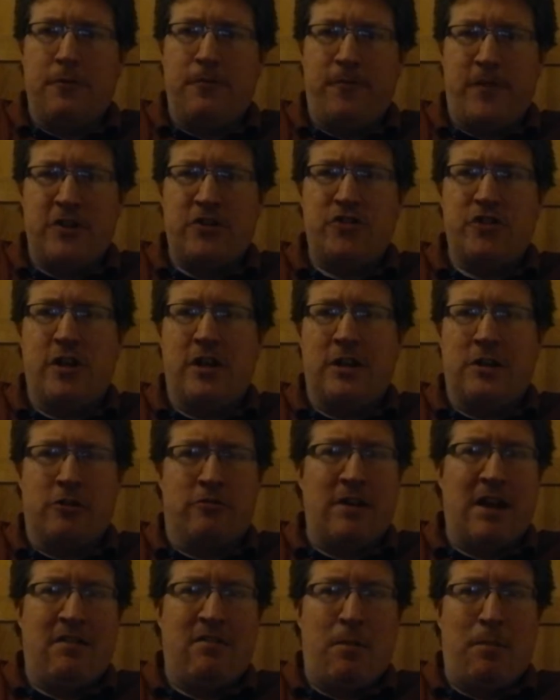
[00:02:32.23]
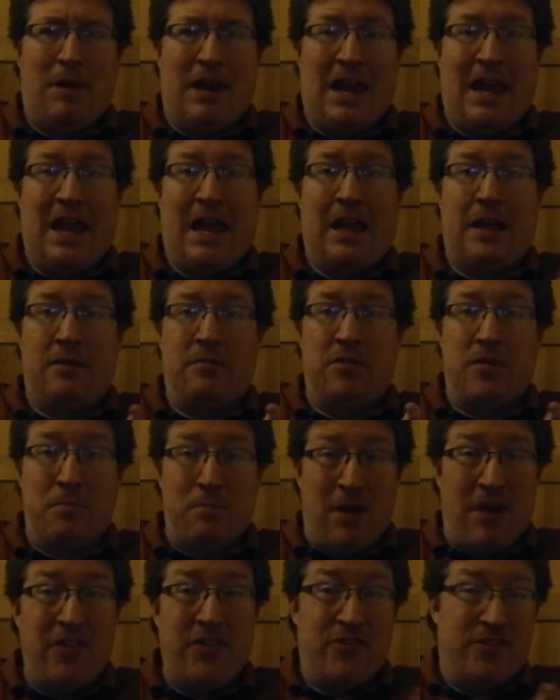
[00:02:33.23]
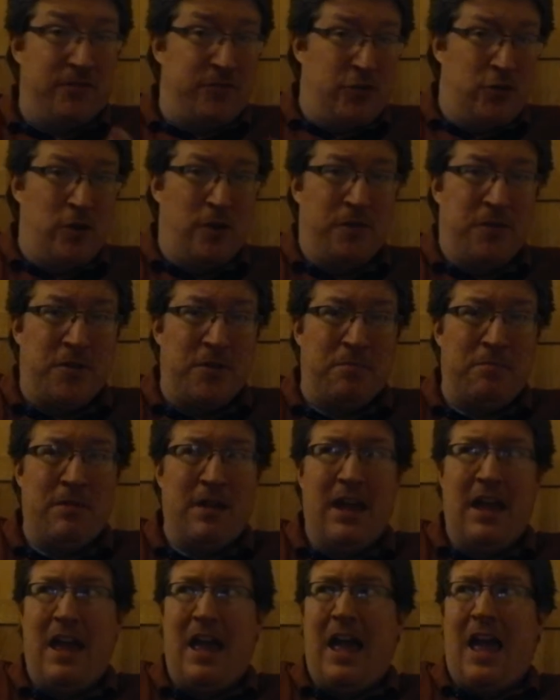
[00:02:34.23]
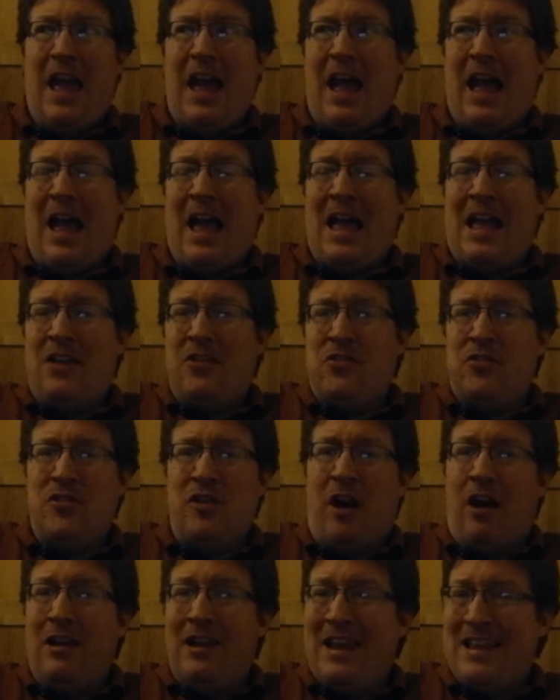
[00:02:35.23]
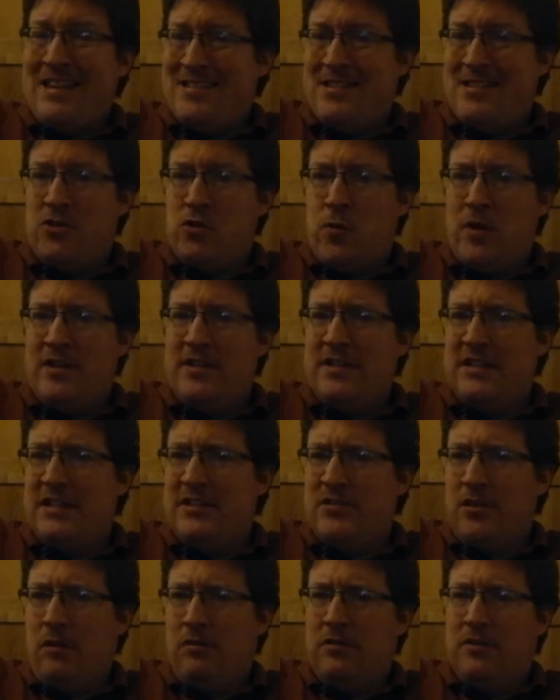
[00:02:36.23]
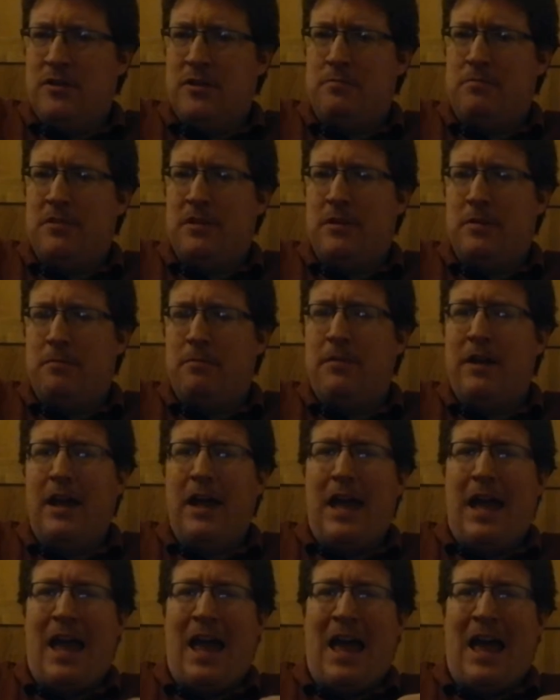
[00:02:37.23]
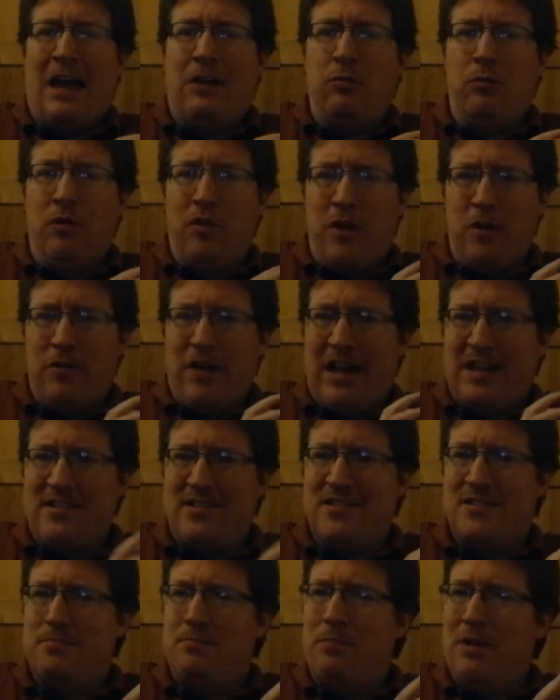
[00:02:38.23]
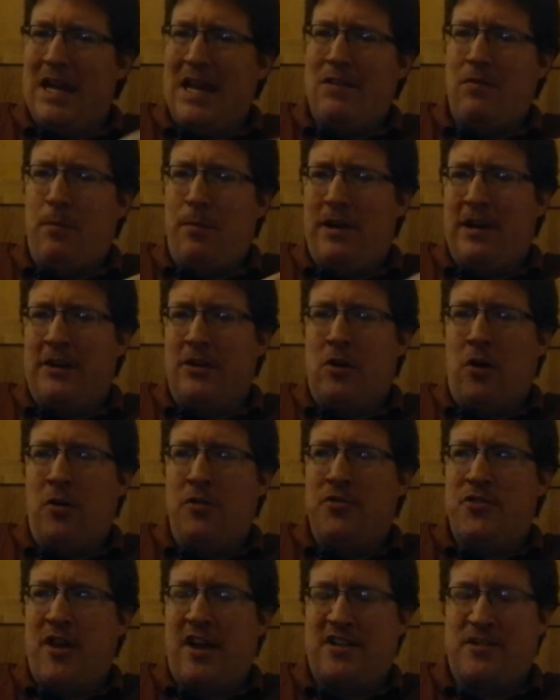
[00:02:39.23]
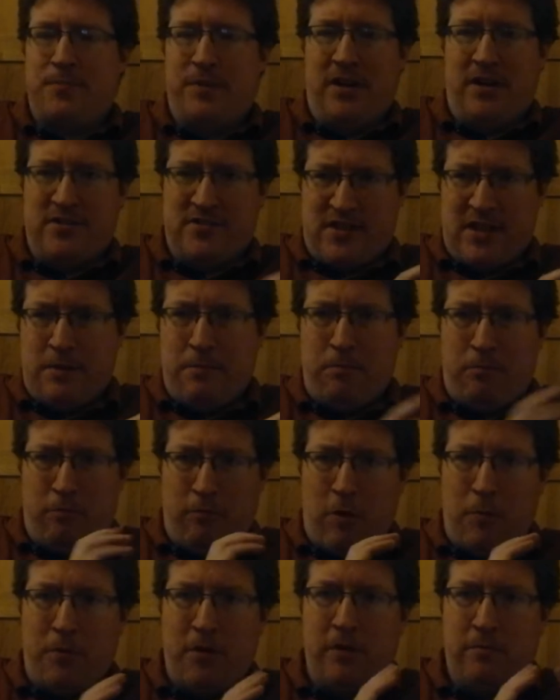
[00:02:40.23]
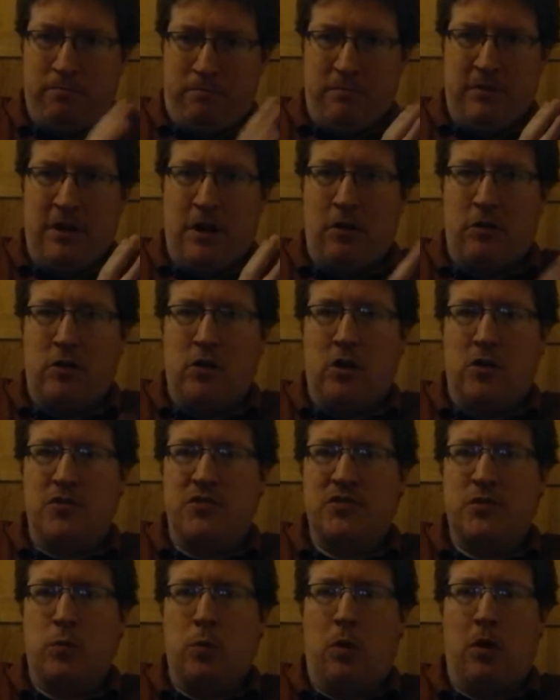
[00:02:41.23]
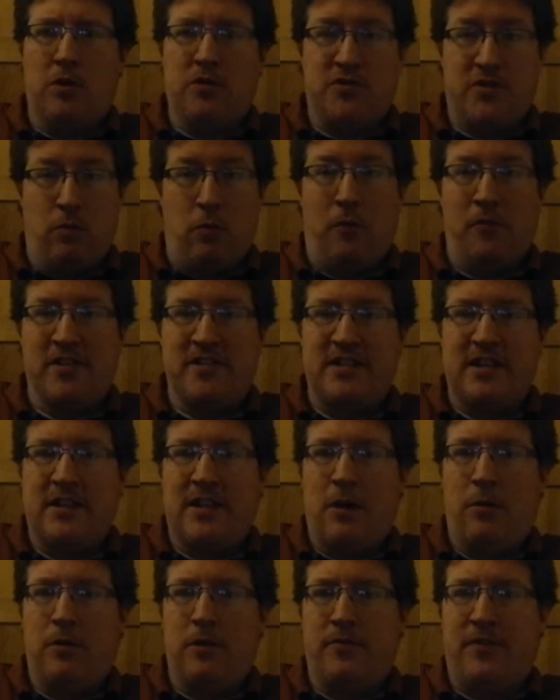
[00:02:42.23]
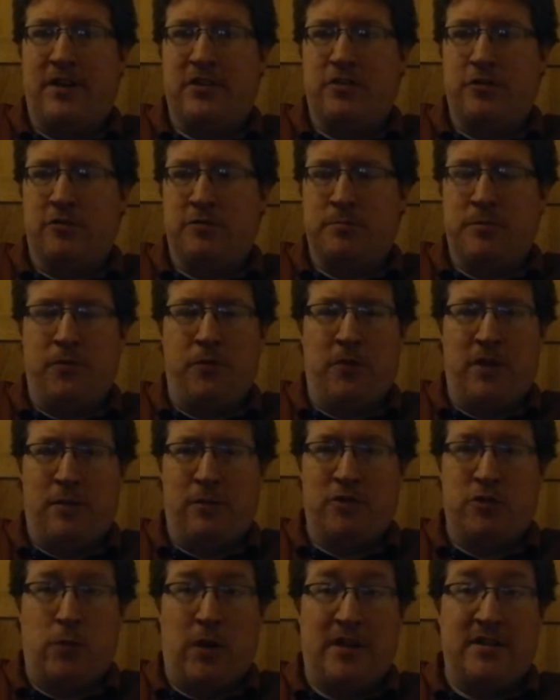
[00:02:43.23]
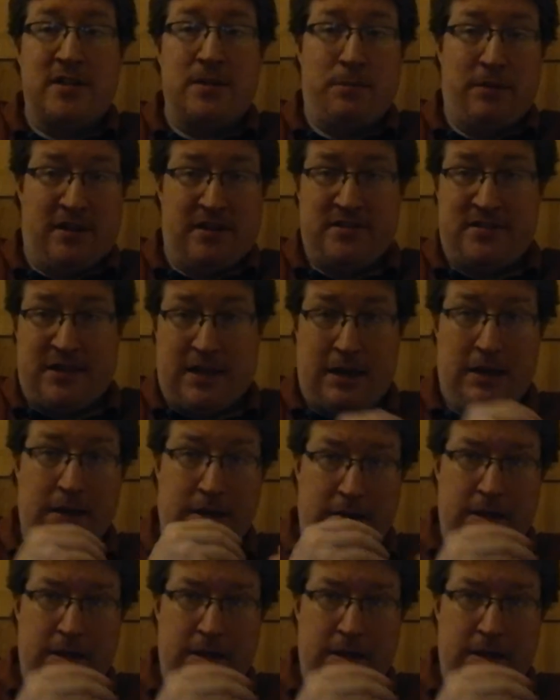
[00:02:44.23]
Fisher and Greer are playing the mothers of two of them and are less than 20 years older than them. And although that's believable in context because they're proper, God squad, so obviously they would have had children before they were 20 because they're